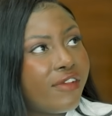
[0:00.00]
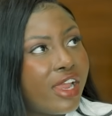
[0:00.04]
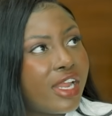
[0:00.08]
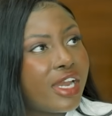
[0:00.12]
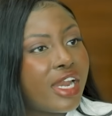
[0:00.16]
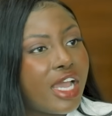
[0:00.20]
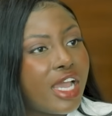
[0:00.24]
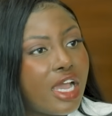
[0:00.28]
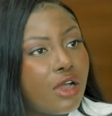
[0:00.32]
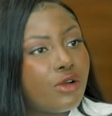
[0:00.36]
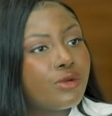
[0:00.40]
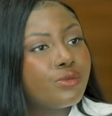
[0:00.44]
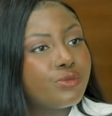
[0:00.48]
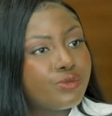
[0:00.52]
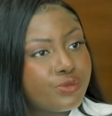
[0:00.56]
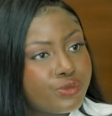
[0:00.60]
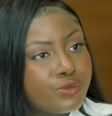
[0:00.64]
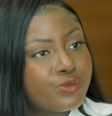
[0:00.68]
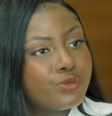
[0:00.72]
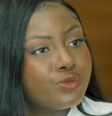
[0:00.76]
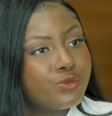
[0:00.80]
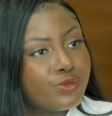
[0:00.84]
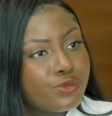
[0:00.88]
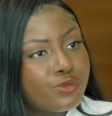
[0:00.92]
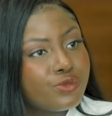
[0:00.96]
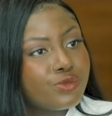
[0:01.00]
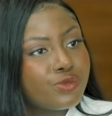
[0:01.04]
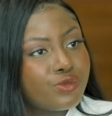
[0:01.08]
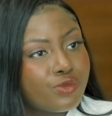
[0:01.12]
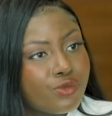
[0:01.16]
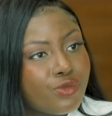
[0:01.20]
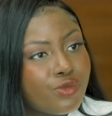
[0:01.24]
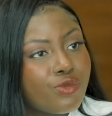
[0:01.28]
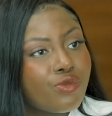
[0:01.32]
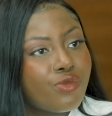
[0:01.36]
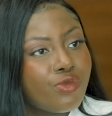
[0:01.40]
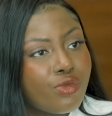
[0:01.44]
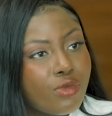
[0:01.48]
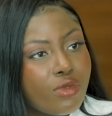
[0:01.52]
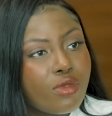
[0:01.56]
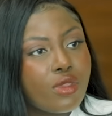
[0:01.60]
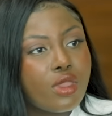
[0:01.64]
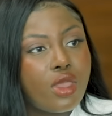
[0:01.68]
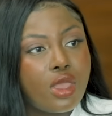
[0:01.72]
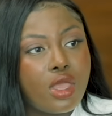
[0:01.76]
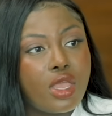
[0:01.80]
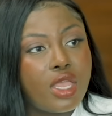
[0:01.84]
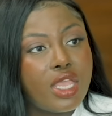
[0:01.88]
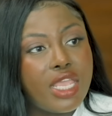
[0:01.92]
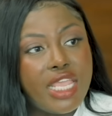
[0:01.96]
right now. Okay. Turkey.
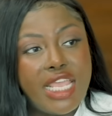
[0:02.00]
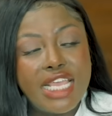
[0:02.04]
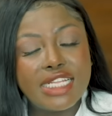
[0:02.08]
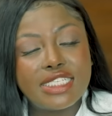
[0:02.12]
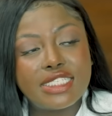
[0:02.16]
Mm.